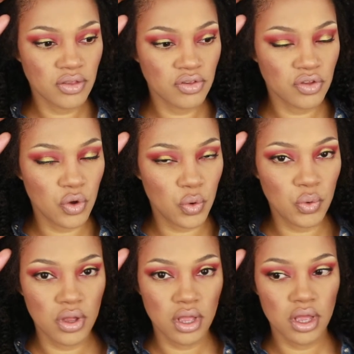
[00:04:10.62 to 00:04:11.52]

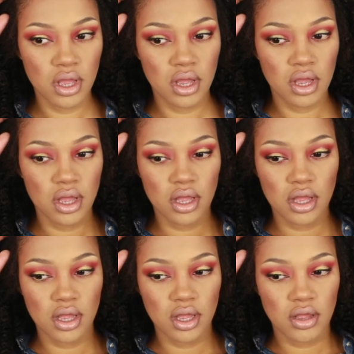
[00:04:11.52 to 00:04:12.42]
So
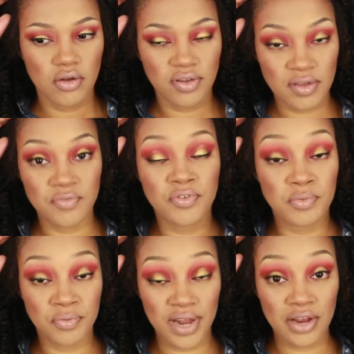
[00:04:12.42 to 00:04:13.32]

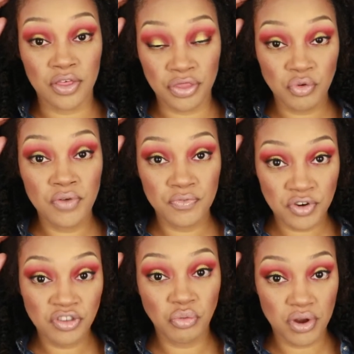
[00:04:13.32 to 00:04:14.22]
for like the
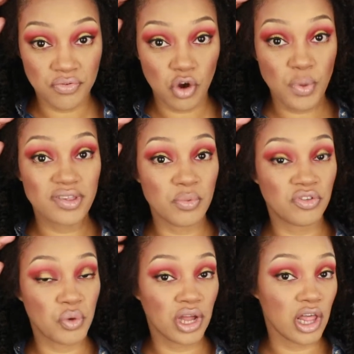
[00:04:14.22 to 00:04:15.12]
first 3 or 4 weeks it
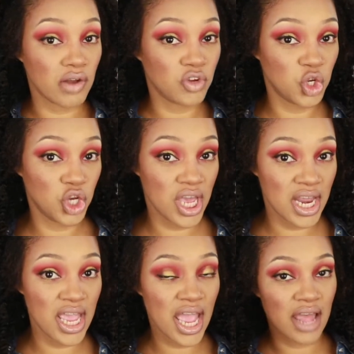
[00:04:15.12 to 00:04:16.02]
was doing a lot of
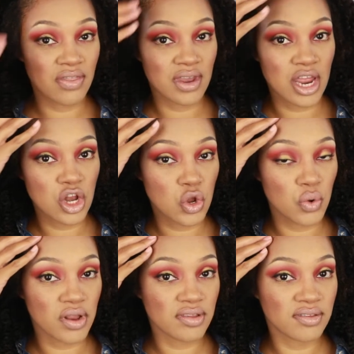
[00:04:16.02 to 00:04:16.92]
shedding, and then I
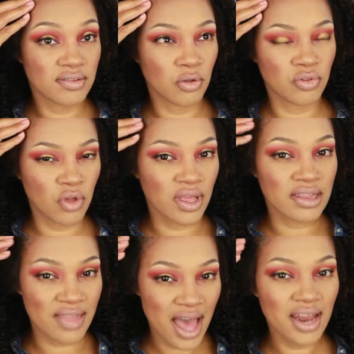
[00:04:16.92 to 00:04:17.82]
noticed, so
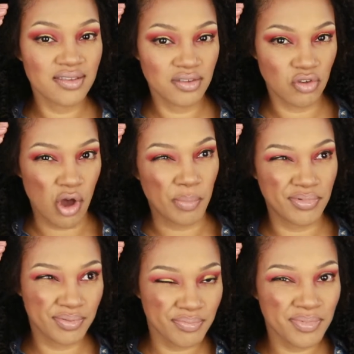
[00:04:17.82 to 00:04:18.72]
that has
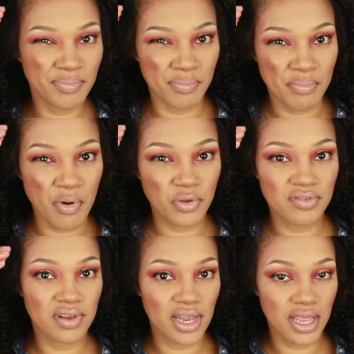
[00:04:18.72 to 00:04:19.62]
stopped
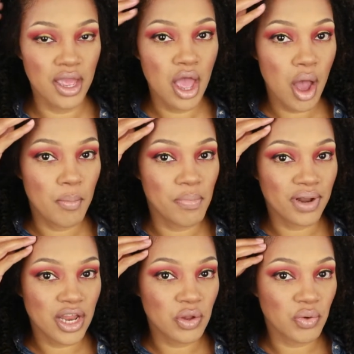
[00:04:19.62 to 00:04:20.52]
mostly,
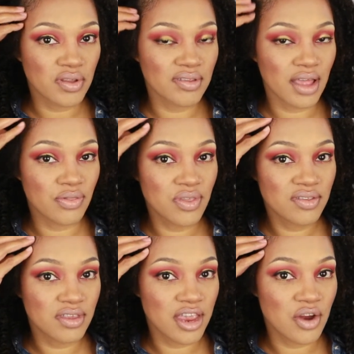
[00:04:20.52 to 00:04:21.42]
but I noticed that
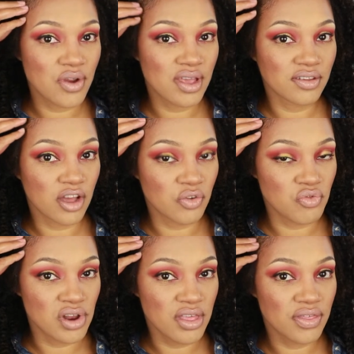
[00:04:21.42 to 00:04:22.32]
this area has
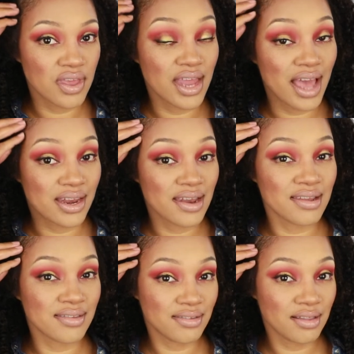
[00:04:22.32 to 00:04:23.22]
gotten really thin, and it
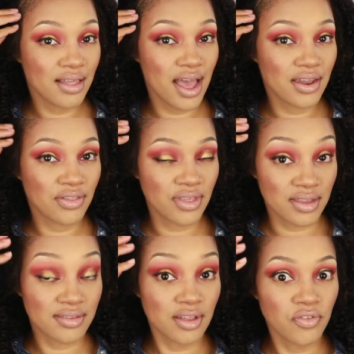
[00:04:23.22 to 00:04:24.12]
is still
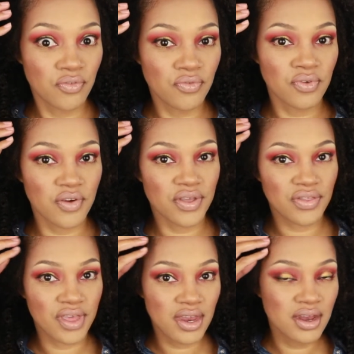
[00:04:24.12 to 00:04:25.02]
it's still very
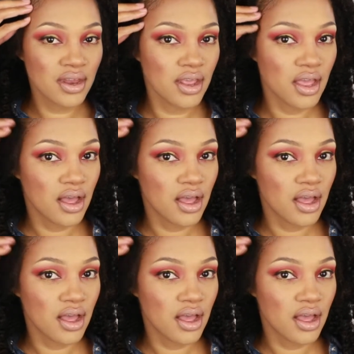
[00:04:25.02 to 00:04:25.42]
thin.